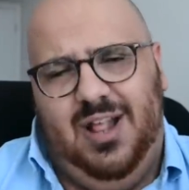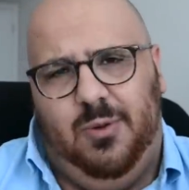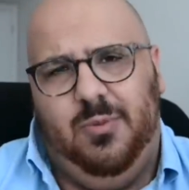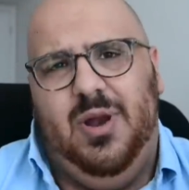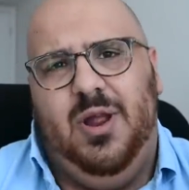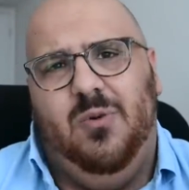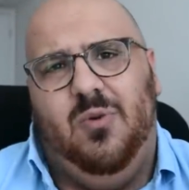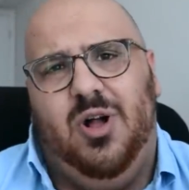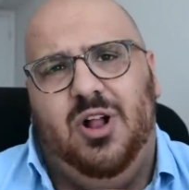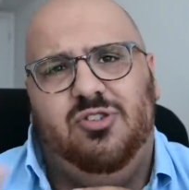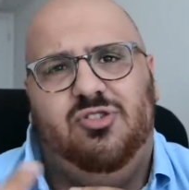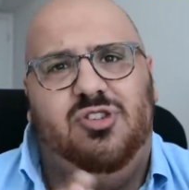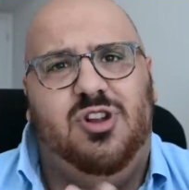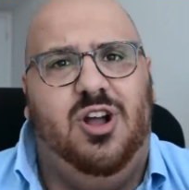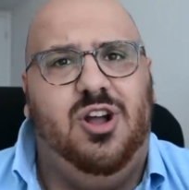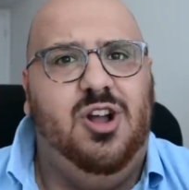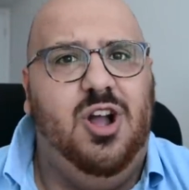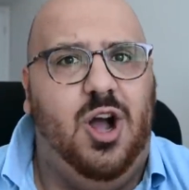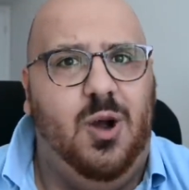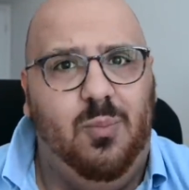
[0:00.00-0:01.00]
delray watch
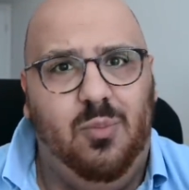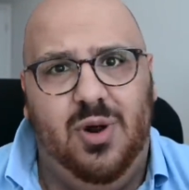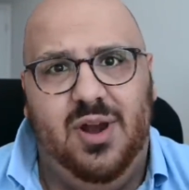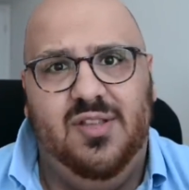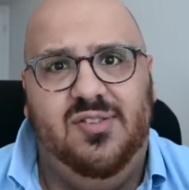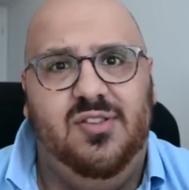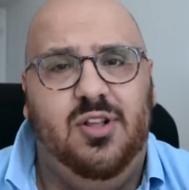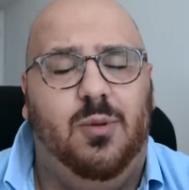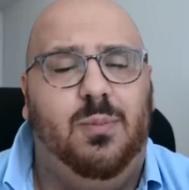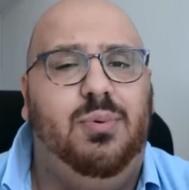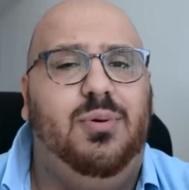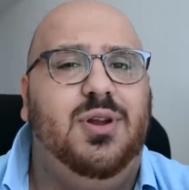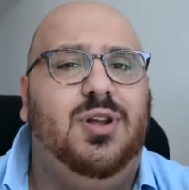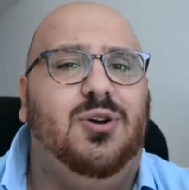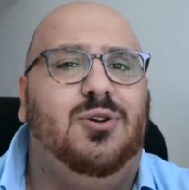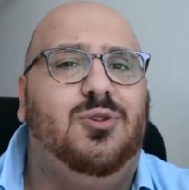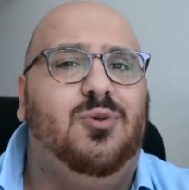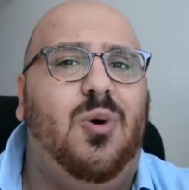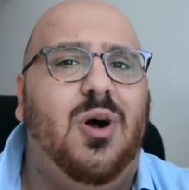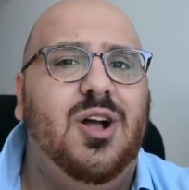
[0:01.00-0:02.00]
dot com, where I sell
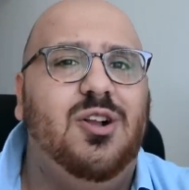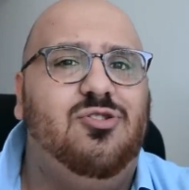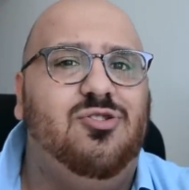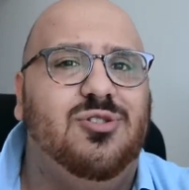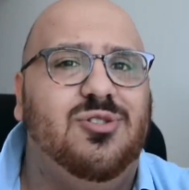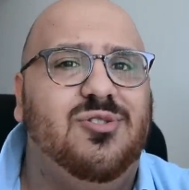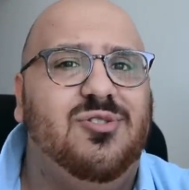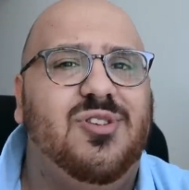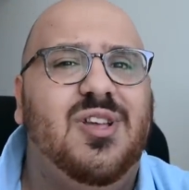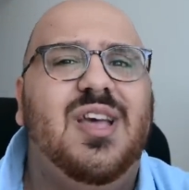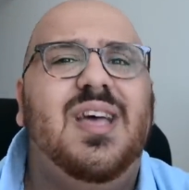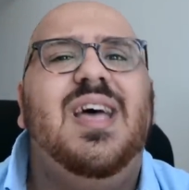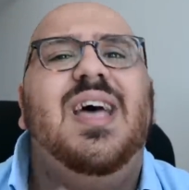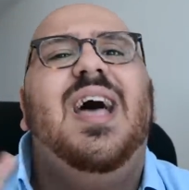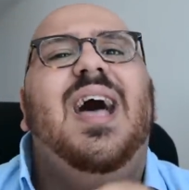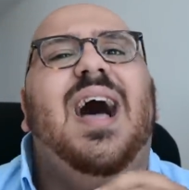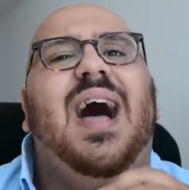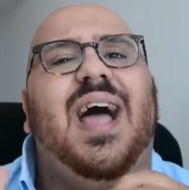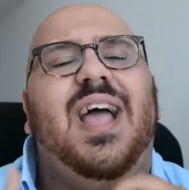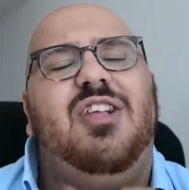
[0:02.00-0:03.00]
pre-owned watches,
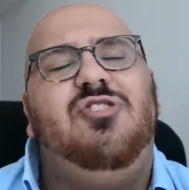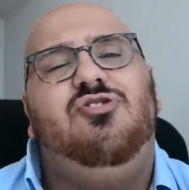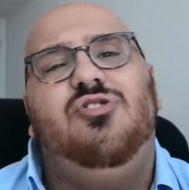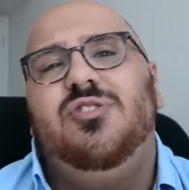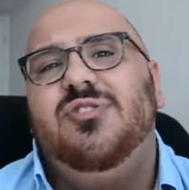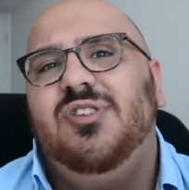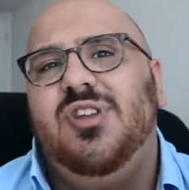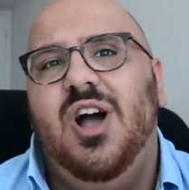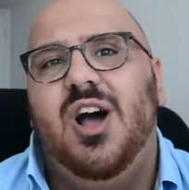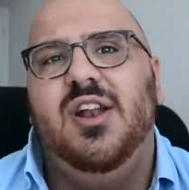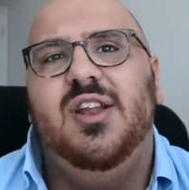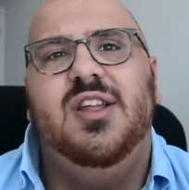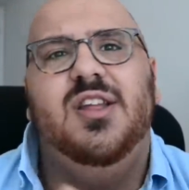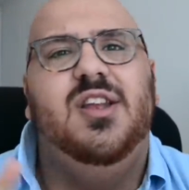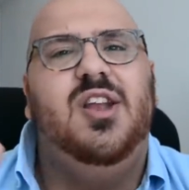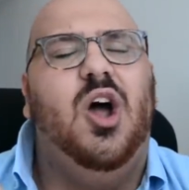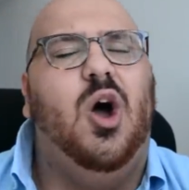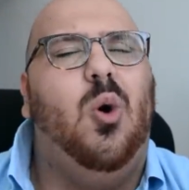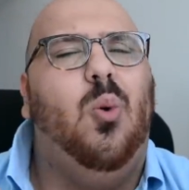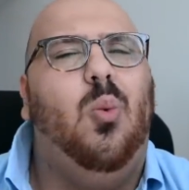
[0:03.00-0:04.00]
I just got
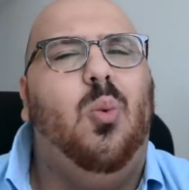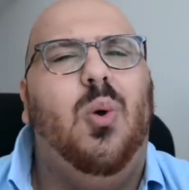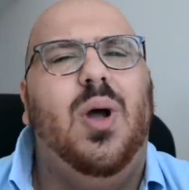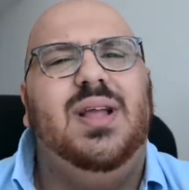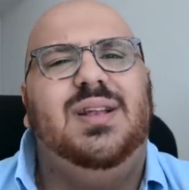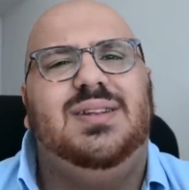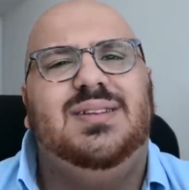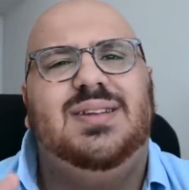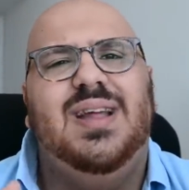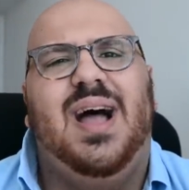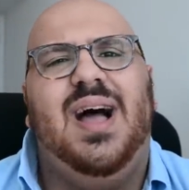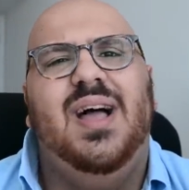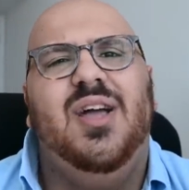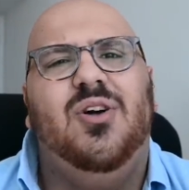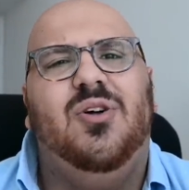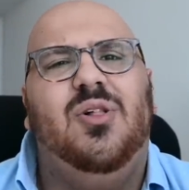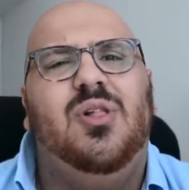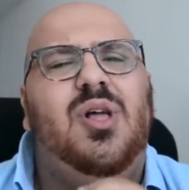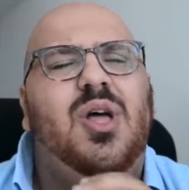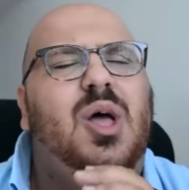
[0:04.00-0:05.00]
in a white
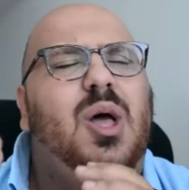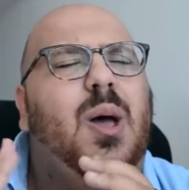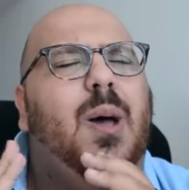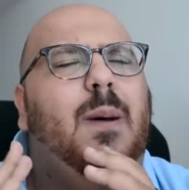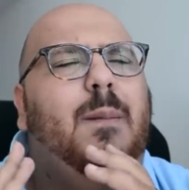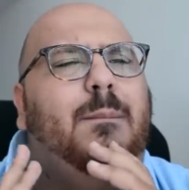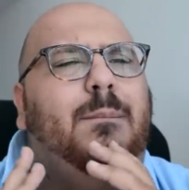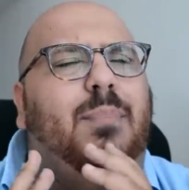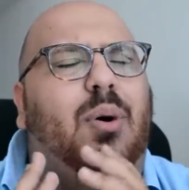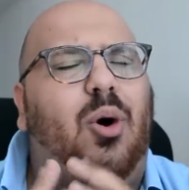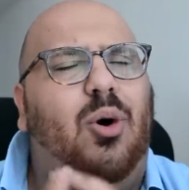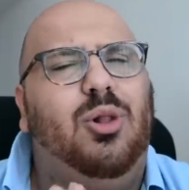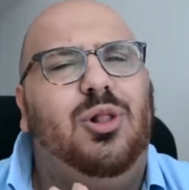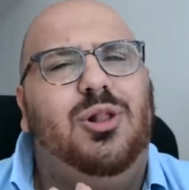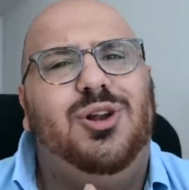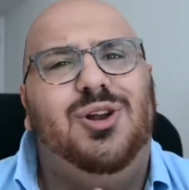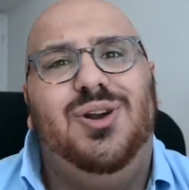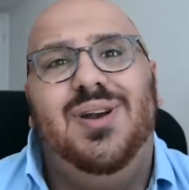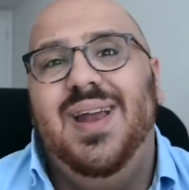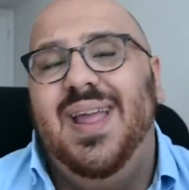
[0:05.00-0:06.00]
dial
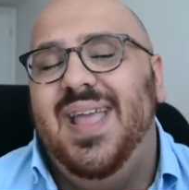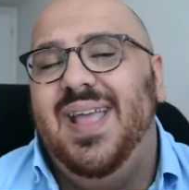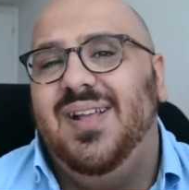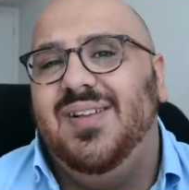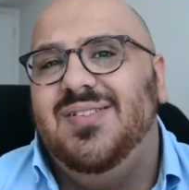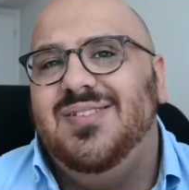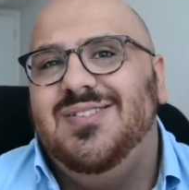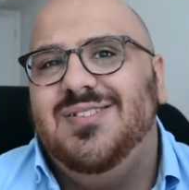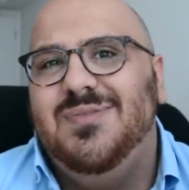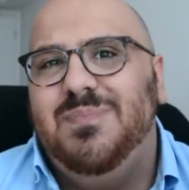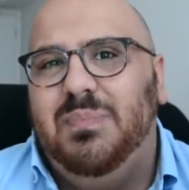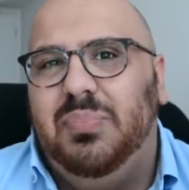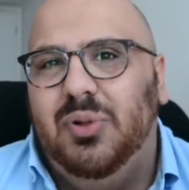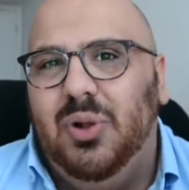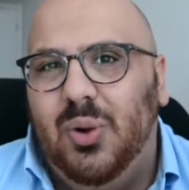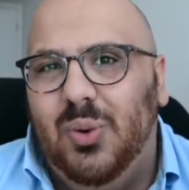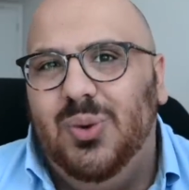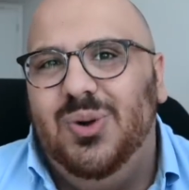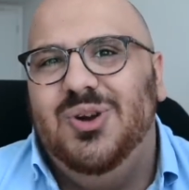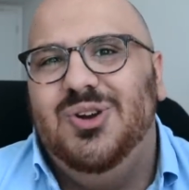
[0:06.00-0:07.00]
Polar
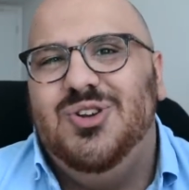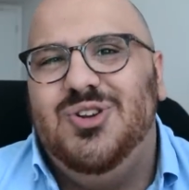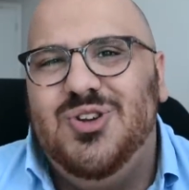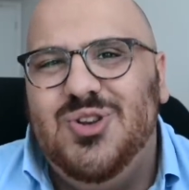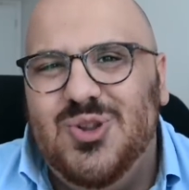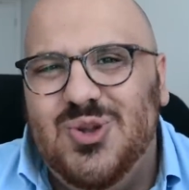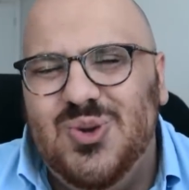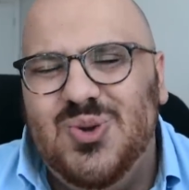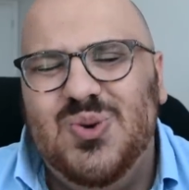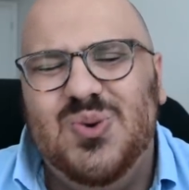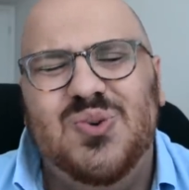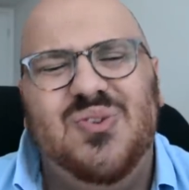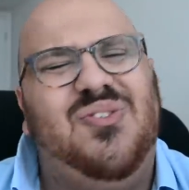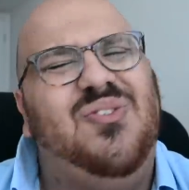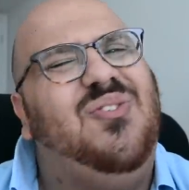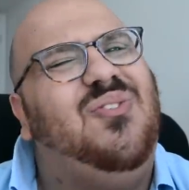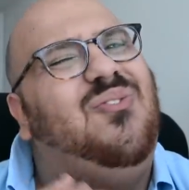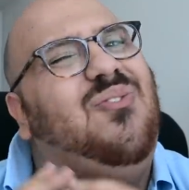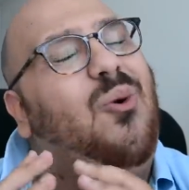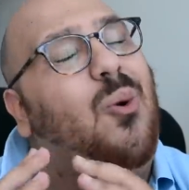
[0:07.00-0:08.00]
Explorer two
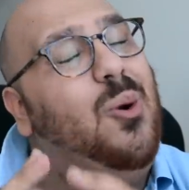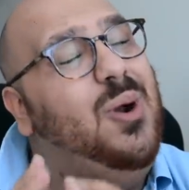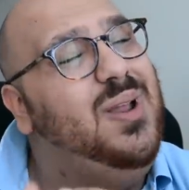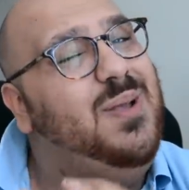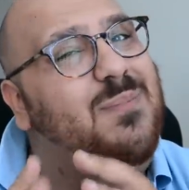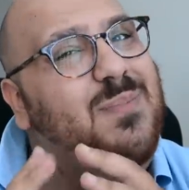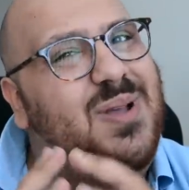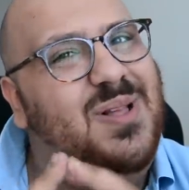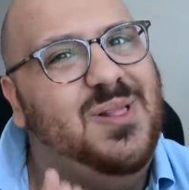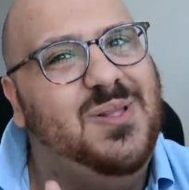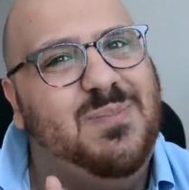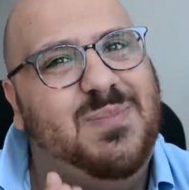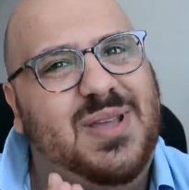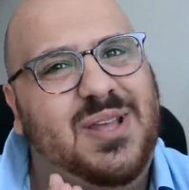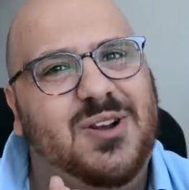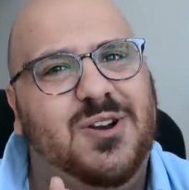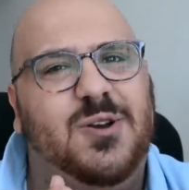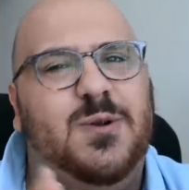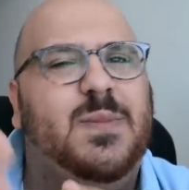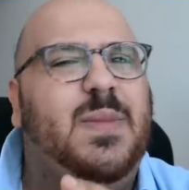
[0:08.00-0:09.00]
forty
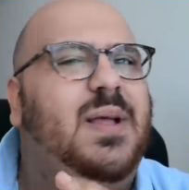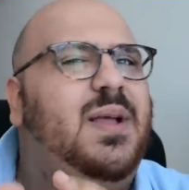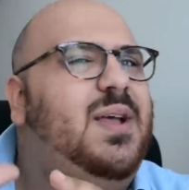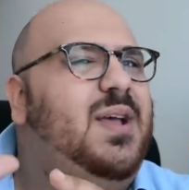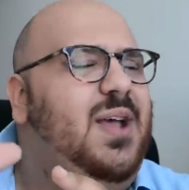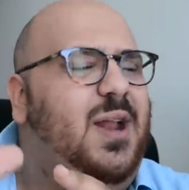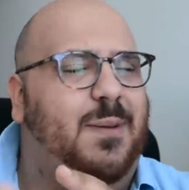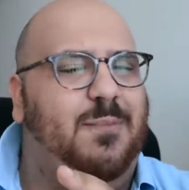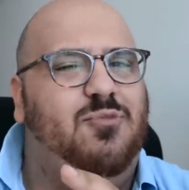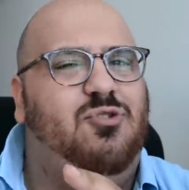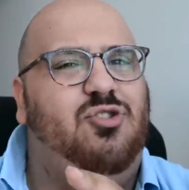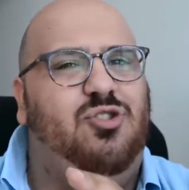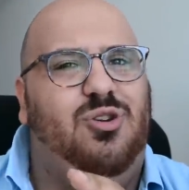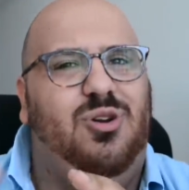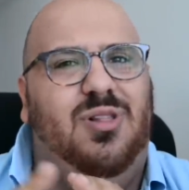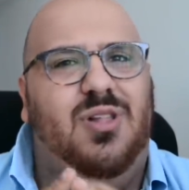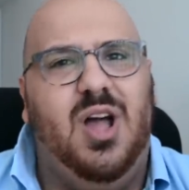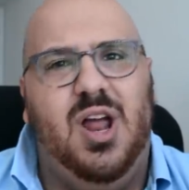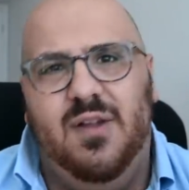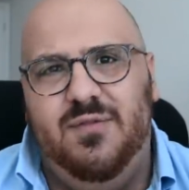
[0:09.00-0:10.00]
millimeter. I'm sure
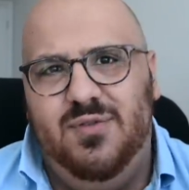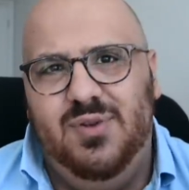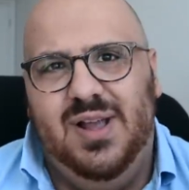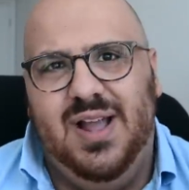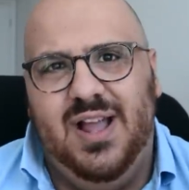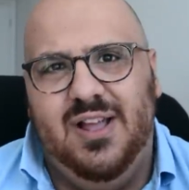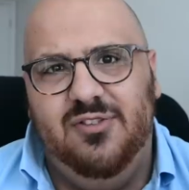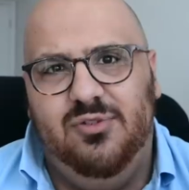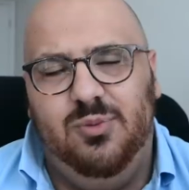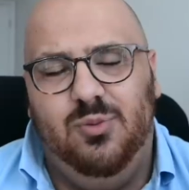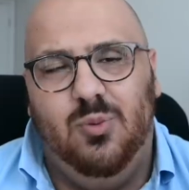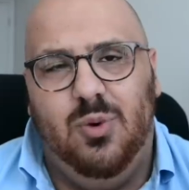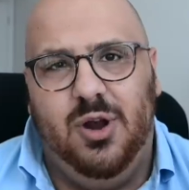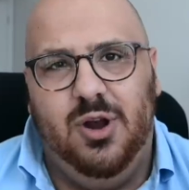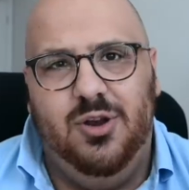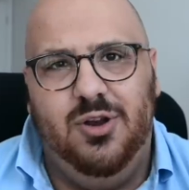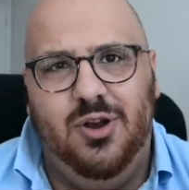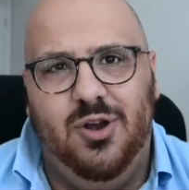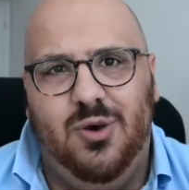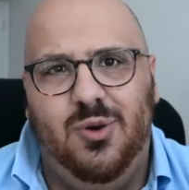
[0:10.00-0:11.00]
a lot of you guys would want
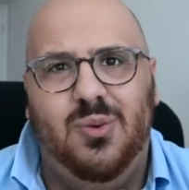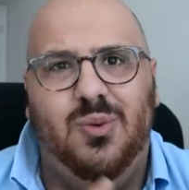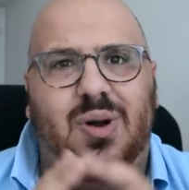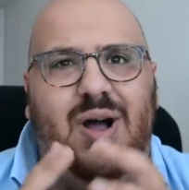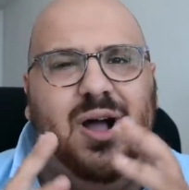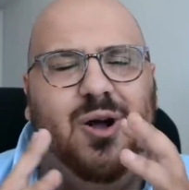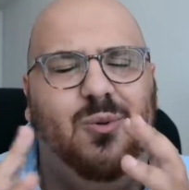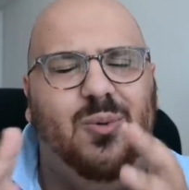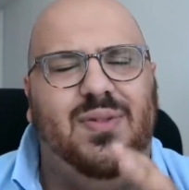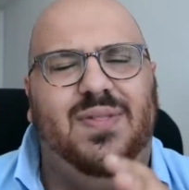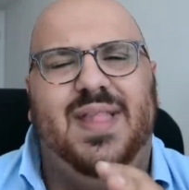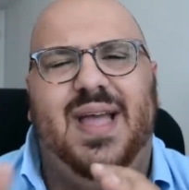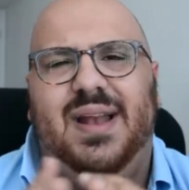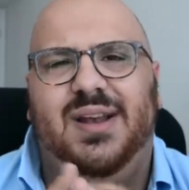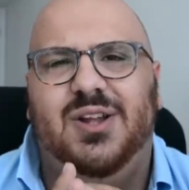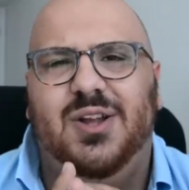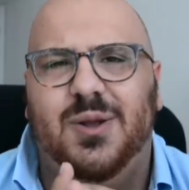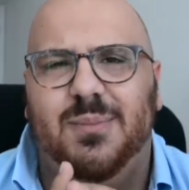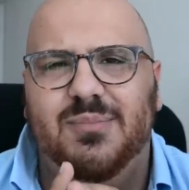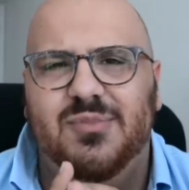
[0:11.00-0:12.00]
to know uh, when
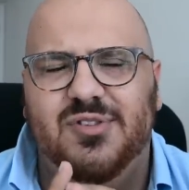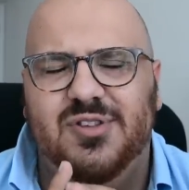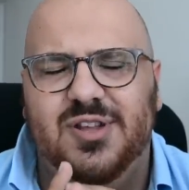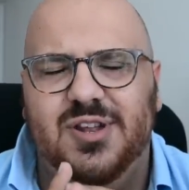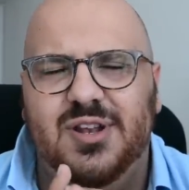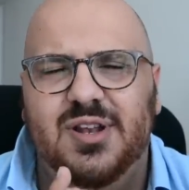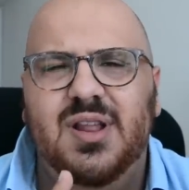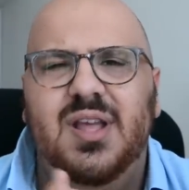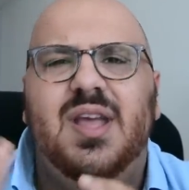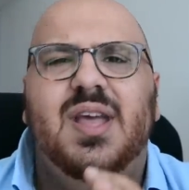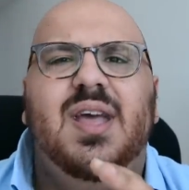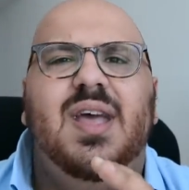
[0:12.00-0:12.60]
that comes in.